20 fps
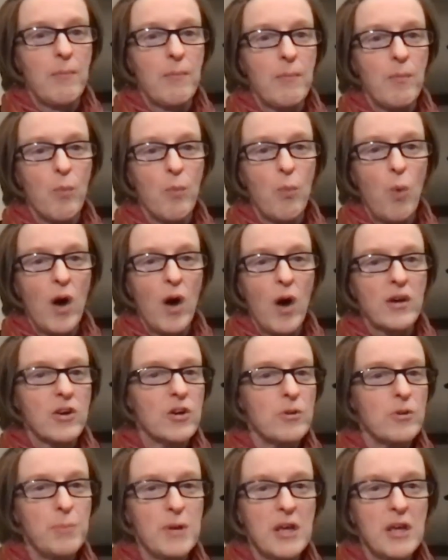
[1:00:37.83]
What
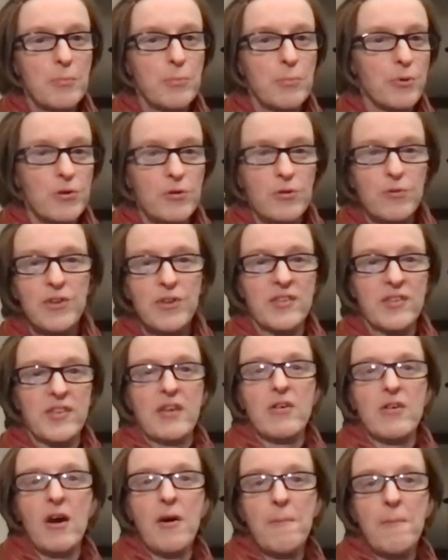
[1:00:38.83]
could be improved, et
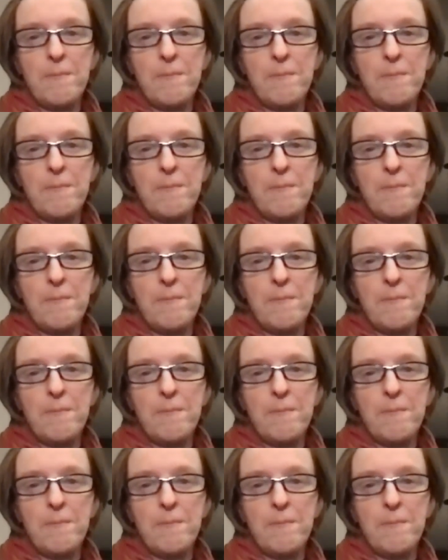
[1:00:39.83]
cetera?